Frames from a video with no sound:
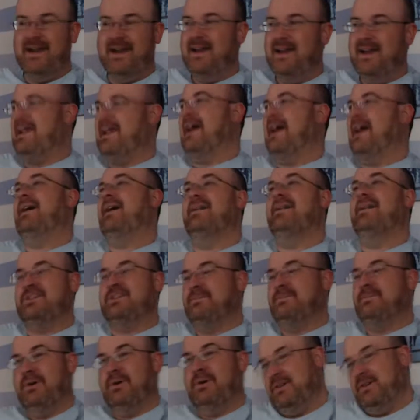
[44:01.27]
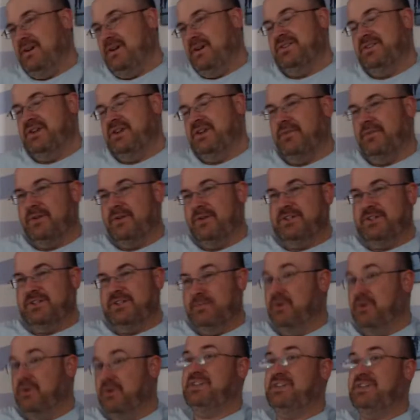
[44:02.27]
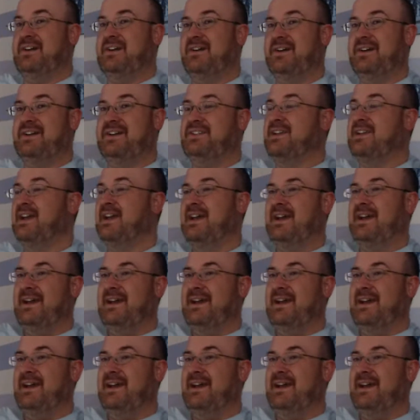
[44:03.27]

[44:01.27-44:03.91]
Now Harrison Burton goes over to the Busch Series